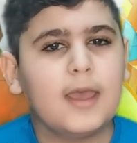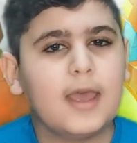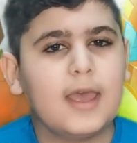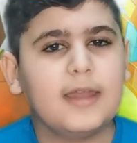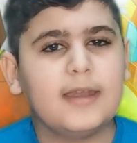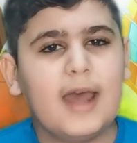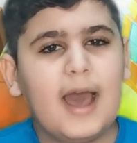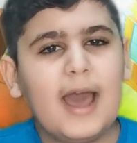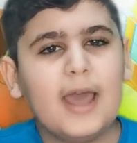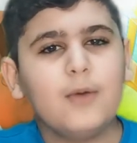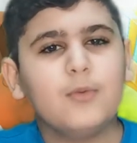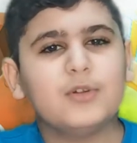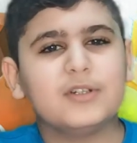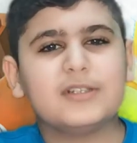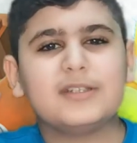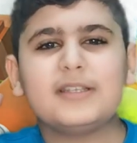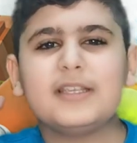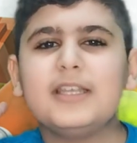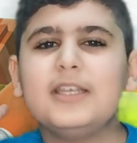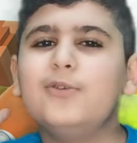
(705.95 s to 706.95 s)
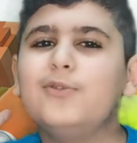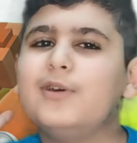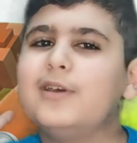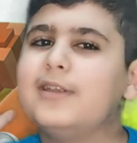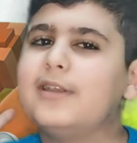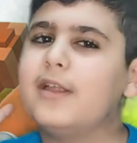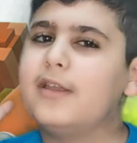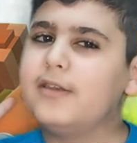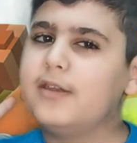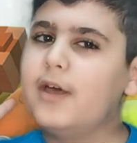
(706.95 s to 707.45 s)
And I will see you
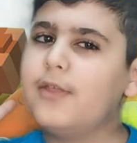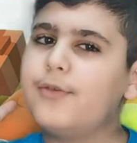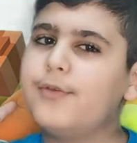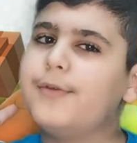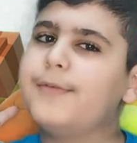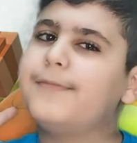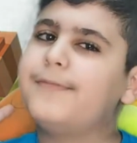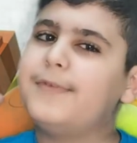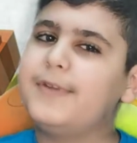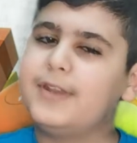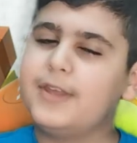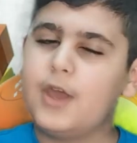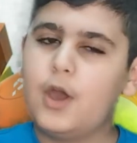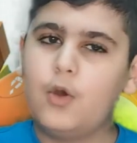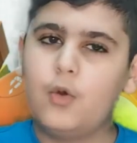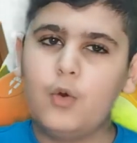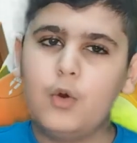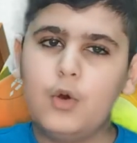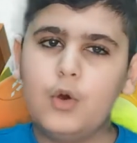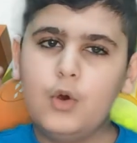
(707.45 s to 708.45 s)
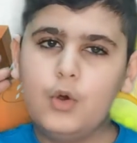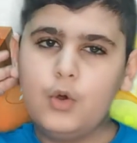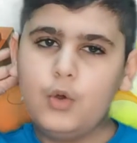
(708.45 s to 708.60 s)
in another video.